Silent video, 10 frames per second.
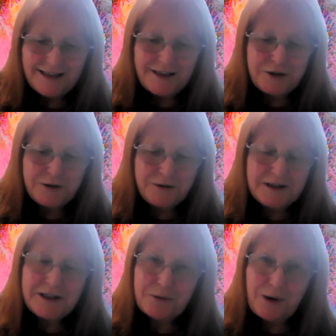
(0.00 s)

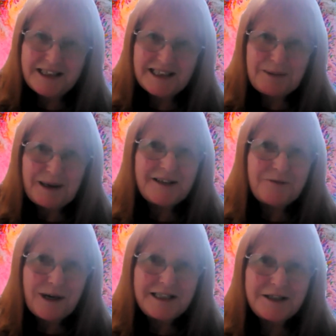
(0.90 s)
it's quite an
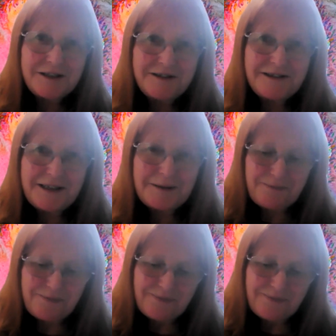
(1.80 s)
expensive way to